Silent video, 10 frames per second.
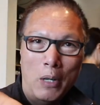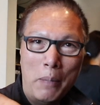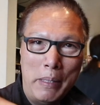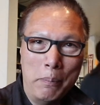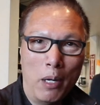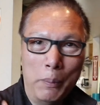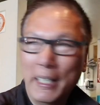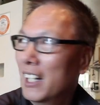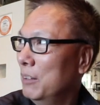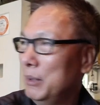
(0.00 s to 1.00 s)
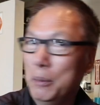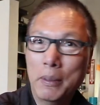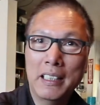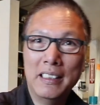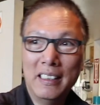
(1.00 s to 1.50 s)
ramen bar behind me,
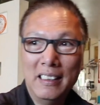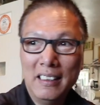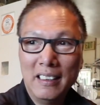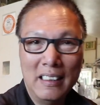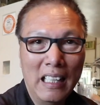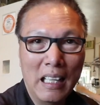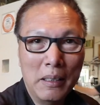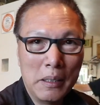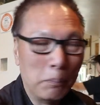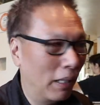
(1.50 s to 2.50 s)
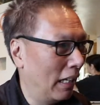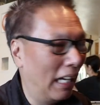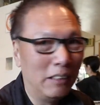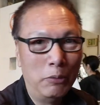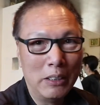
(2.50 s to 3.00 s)
but yeah. But
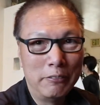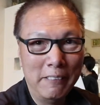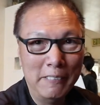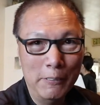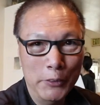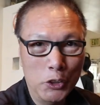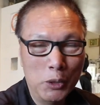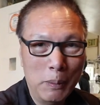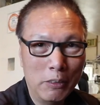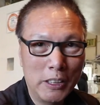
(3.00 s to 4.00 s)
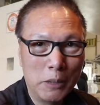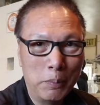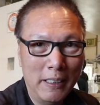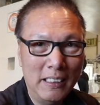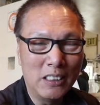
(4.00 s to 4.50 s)
I read great reviews about this
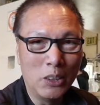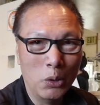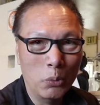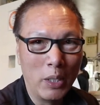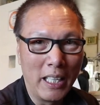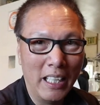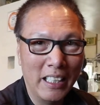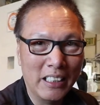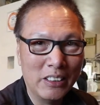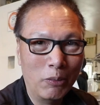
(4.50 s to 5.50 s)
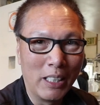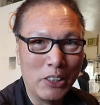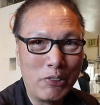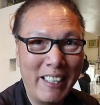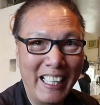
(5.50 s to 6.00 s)
place, so we're
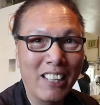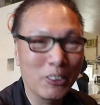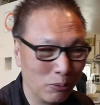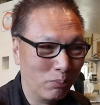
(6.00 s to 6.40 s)
gonna try it out.